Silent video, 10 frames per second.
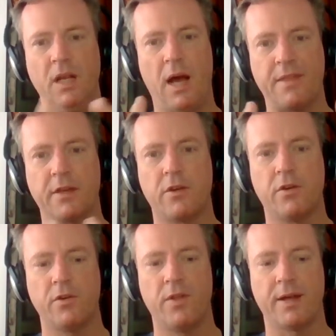I think you
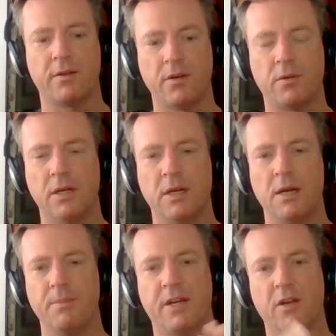can do that too.
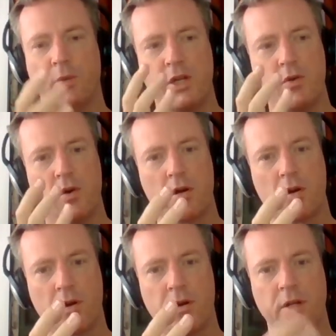Because when you
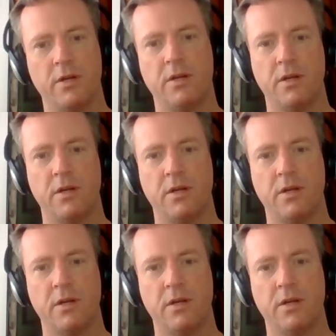earn